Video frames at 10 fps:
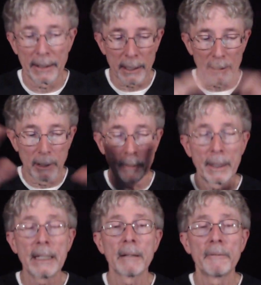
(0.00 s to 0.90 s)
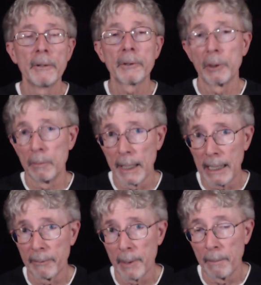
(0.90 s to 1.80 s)
clear up any confusion you might
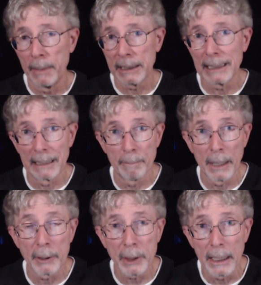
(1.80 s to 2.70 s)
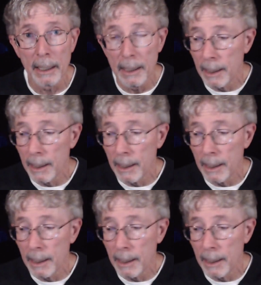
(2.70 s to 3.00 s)
have about mixing and belting,